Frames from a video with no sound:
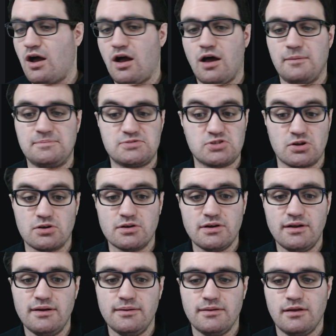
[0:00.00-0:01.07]

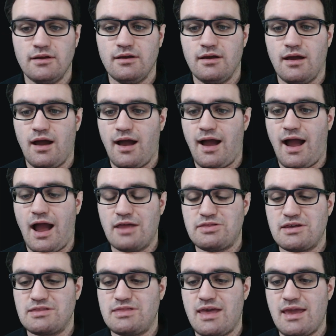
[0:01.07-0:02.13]
absurd. I
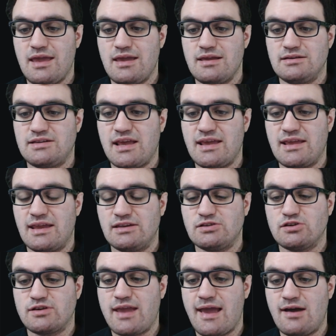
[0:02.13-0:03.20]
think they take
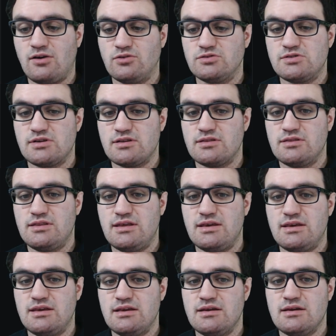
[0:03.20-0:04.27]
into account
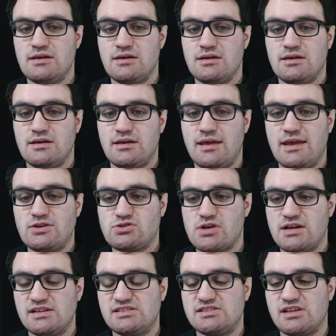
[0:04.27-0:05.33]
the
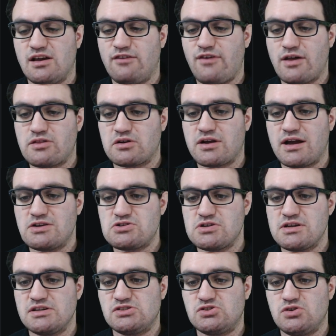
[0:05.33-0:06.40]
interests of other
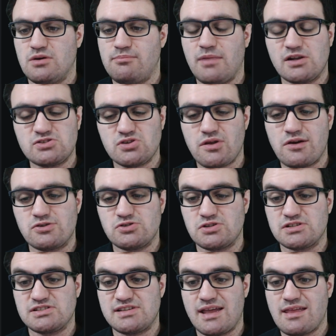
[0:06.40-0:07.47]
countries to a much larger
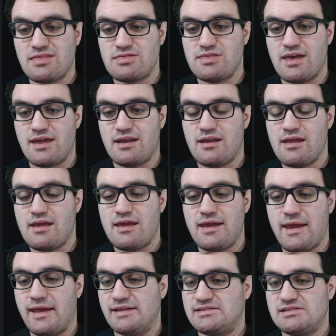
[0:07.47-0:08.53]
extent than
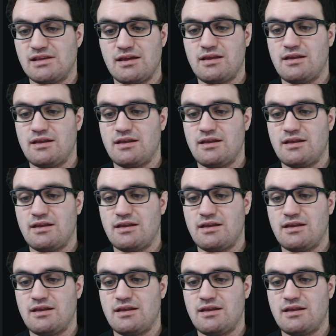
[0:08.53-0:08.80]
its